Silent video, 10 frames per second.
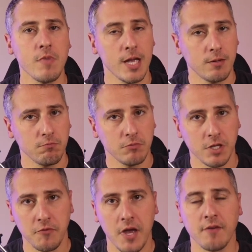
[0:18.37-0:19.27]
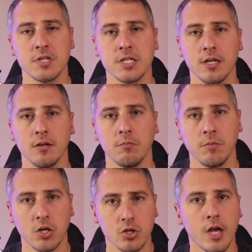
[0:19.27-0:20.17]
And if you haven't seen it,
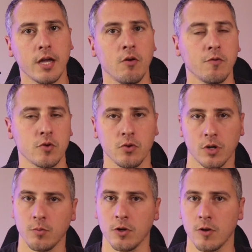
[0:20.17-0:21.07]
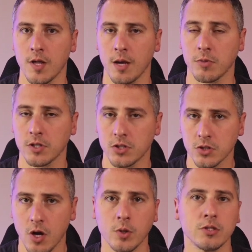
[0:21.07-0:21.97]
make sure you head over to our community tab because
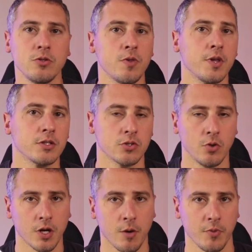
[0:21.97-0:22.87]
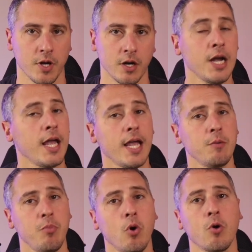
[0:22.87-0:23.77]
there's always new things going up there
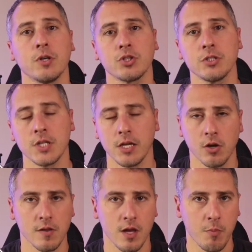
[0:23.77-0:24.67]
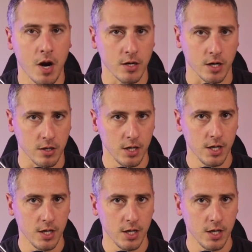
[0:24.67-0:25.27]
and poll questions that you can take part in.